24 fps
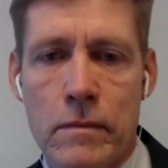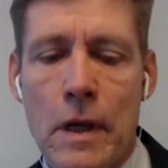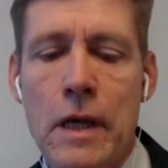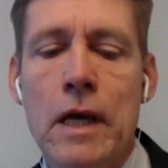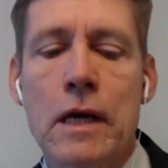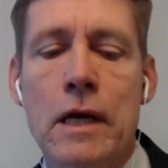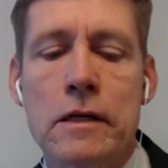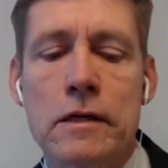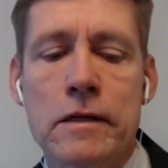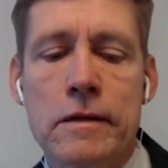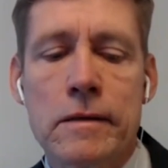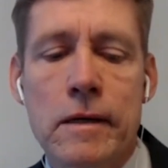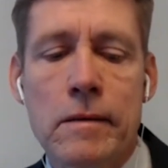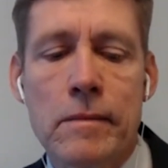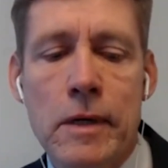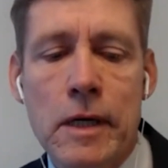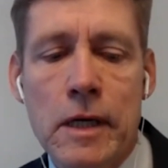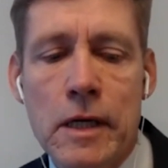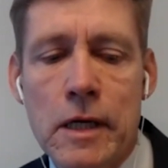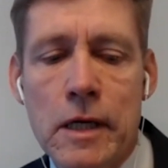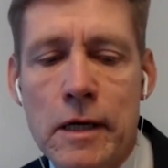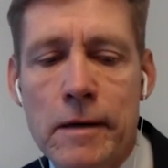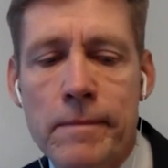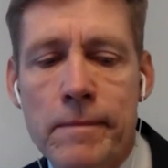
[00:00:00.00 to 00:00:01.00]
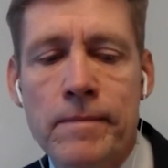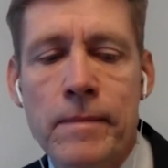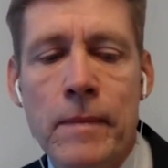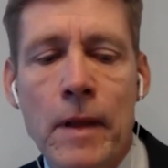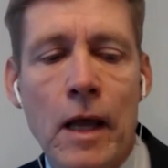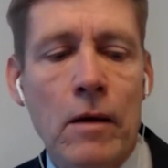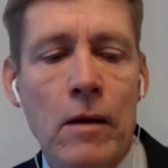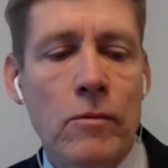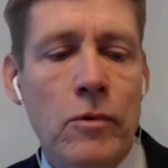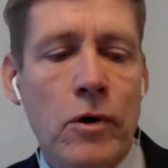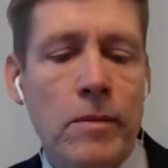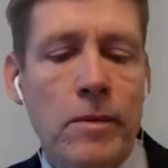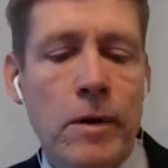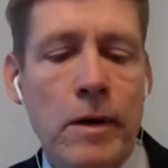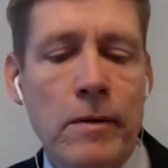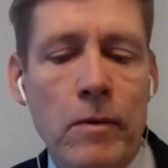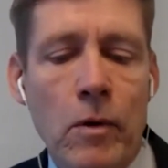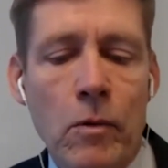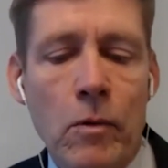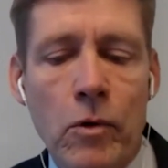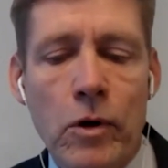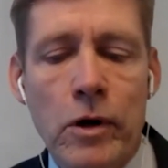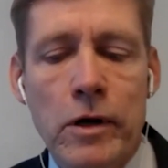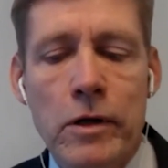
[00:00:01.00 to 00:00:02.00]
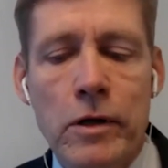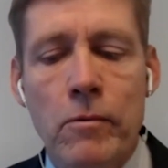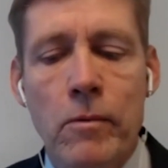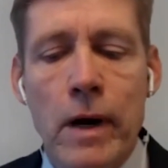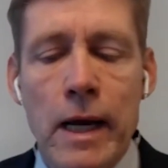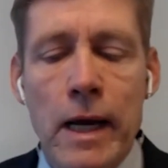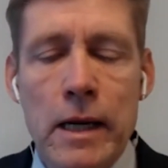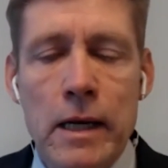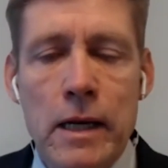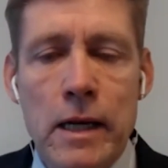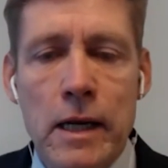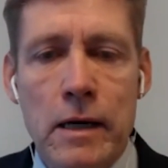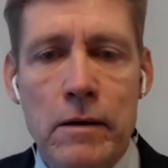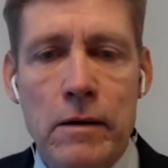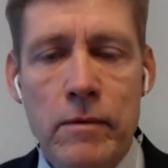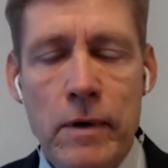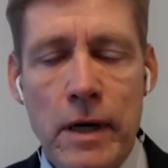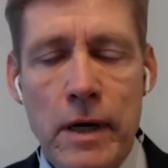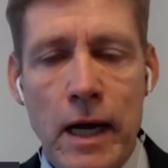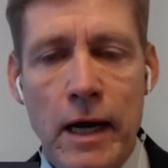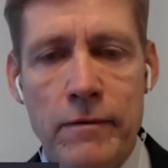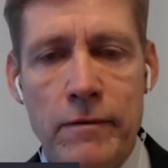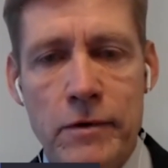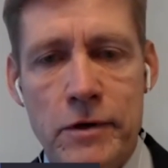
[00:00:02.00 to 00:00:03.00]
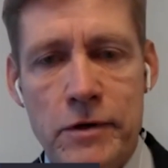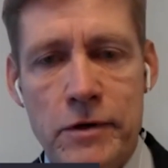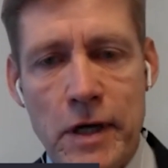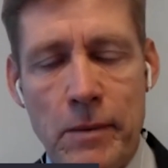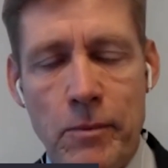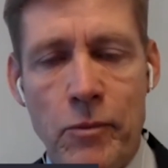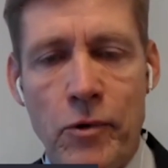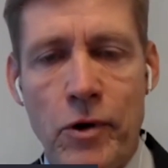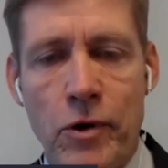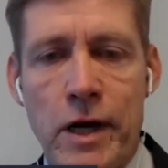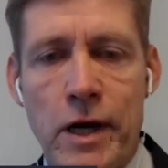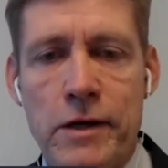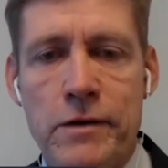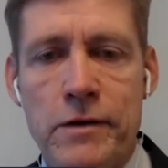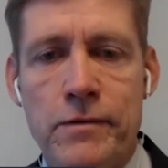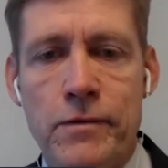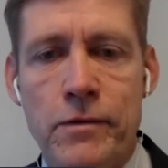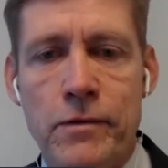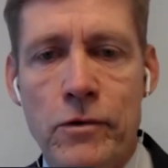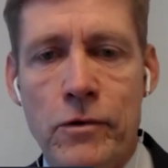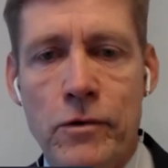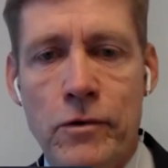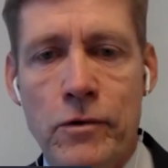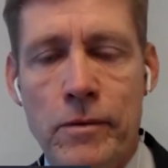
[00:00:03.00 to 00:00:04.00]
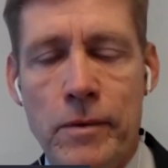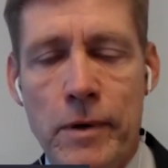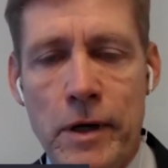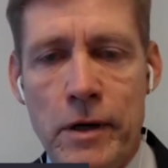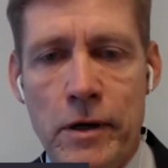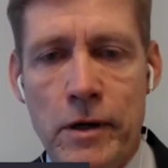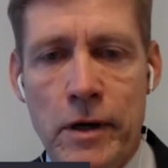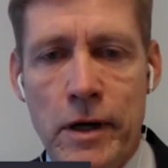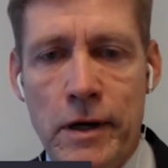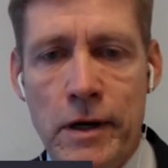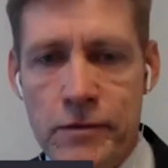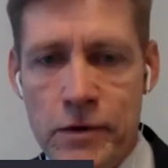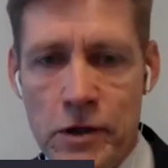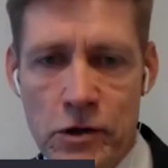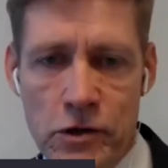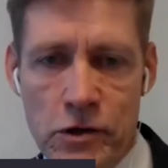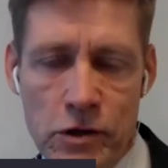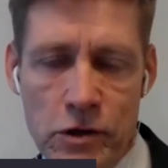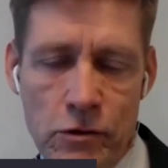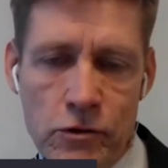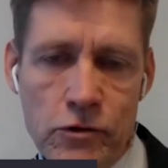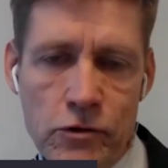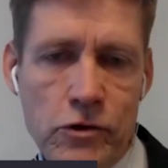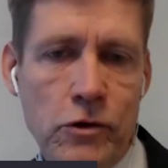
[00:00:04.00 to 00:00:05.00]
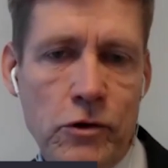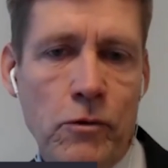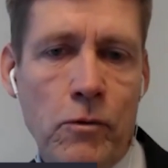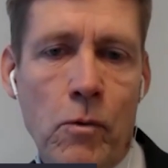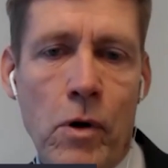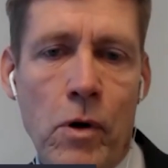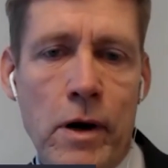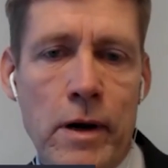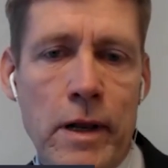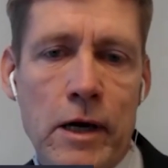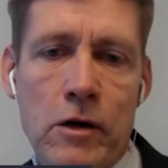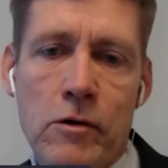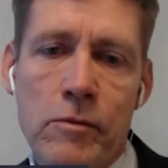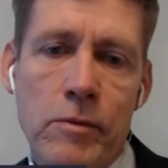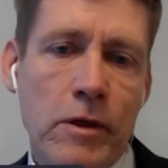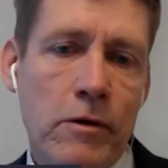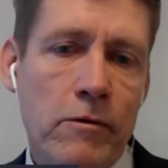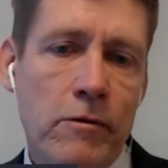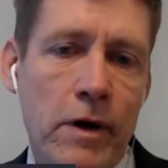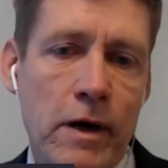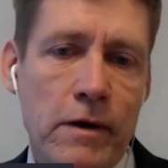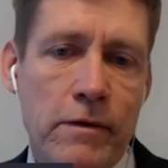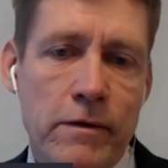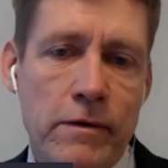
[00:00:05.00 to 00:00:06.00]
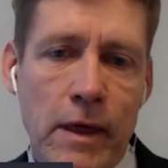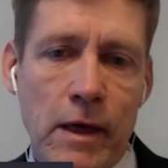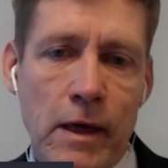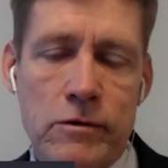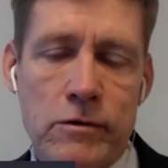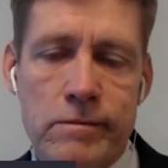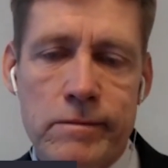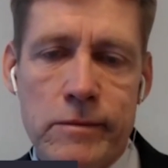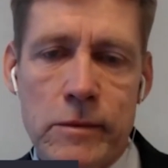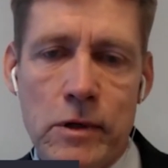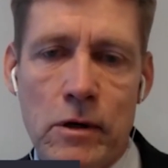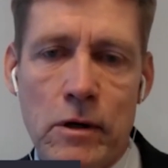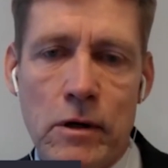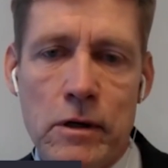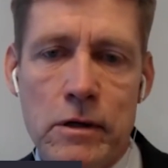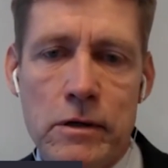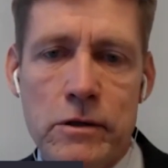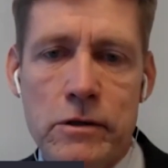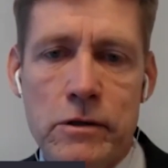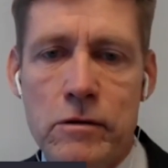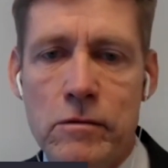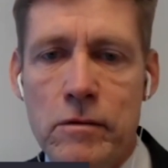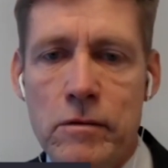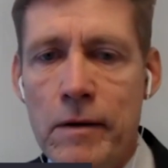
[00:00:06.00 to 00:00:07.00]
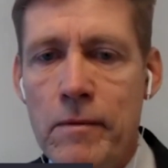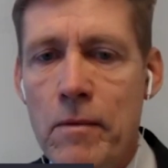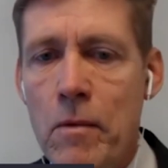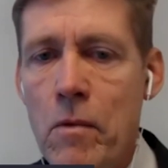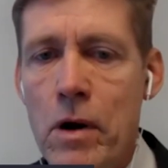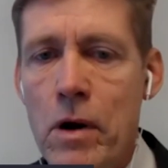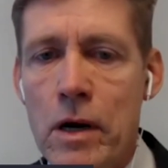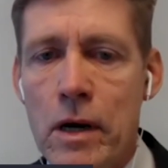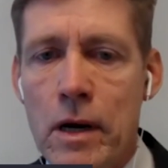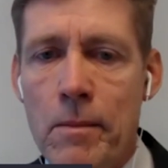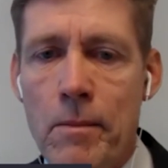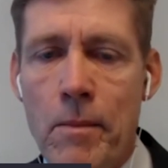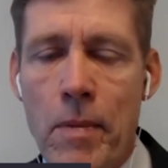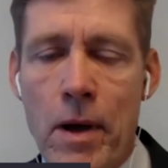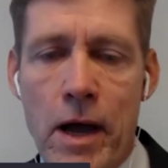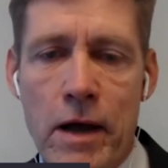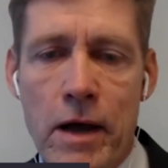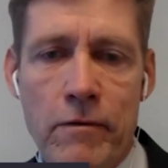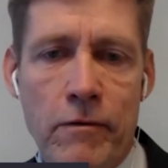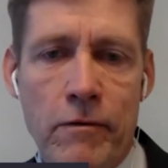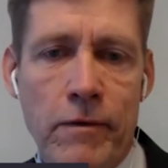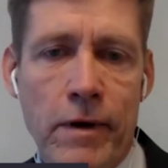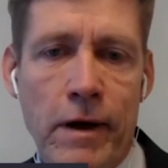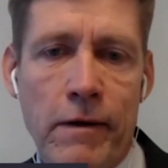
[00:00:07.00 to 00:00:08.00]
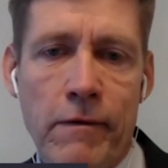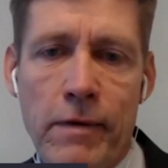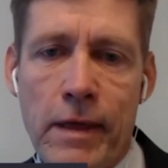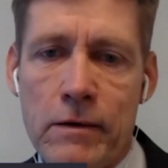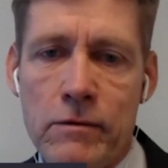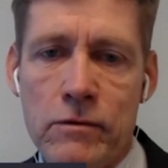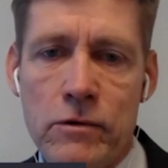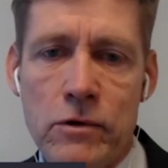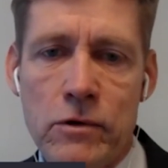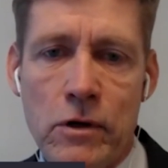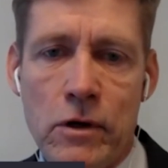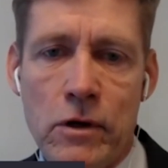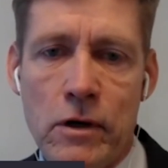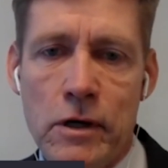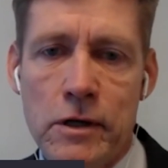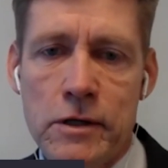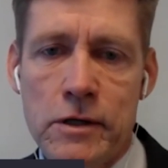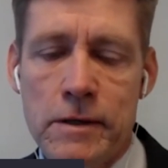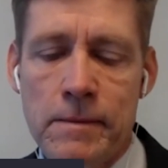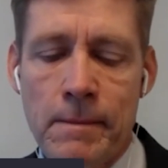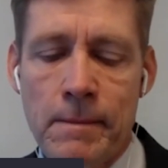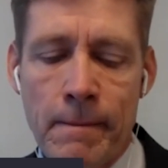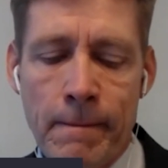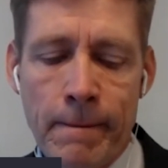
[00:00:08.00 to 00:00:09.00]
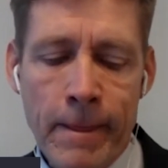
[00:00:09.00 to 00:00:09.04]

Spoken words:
Yes, I mean, probably will work the way that we have the same price for FG001. That could be the $5,000. So everyone can buy it for $5,000.